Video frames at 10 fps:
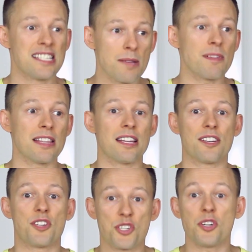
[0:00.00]
something that
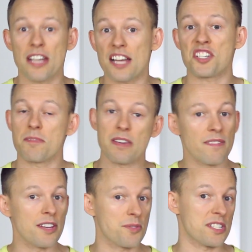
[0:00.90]
should actually be
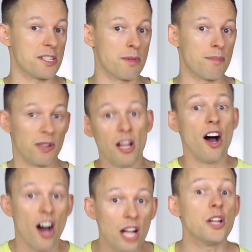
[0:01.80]
of interest to people
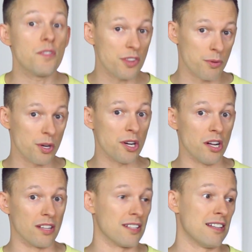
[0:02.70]
all over the
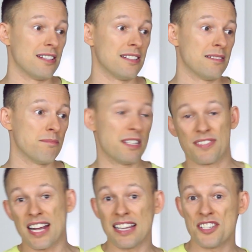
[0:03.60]
world but
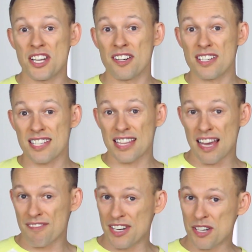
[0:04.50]
if Kylie Jenner does a
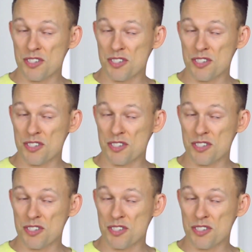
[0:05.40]
live video